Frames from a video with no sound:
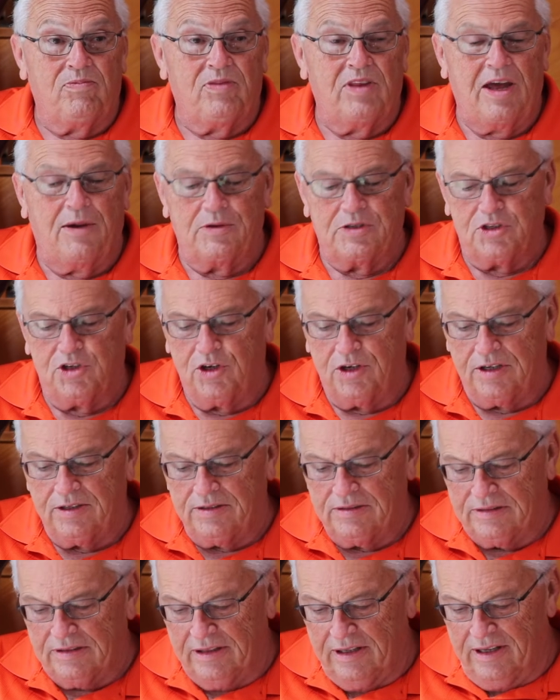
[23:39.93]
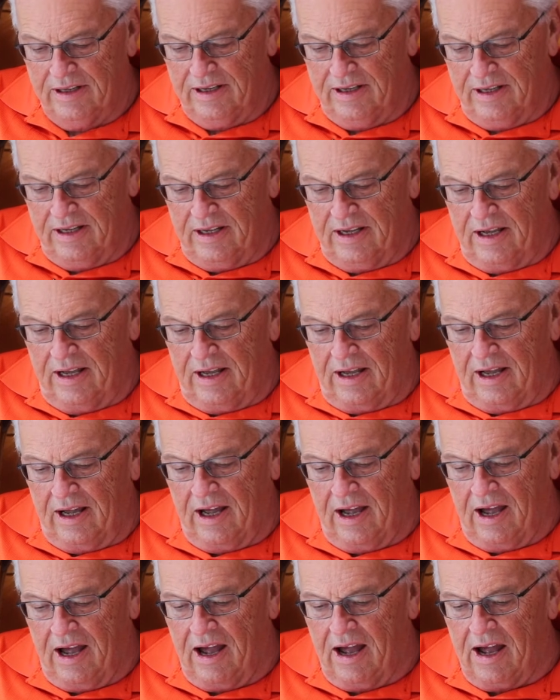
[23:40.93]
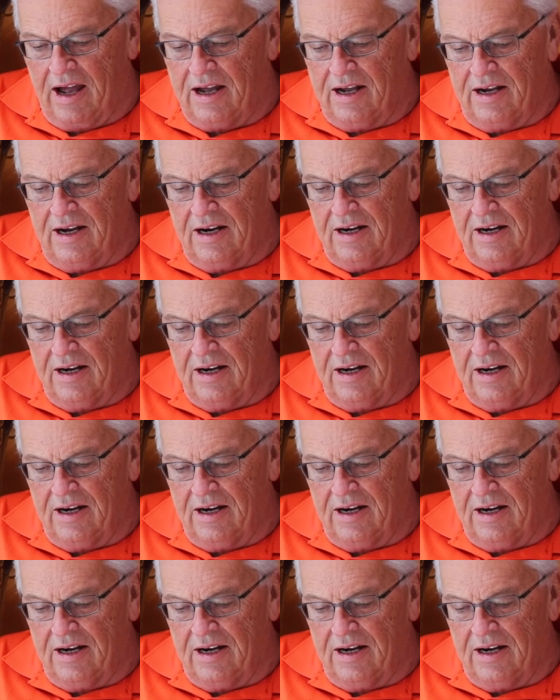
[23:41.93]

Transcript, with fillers: that was good. Then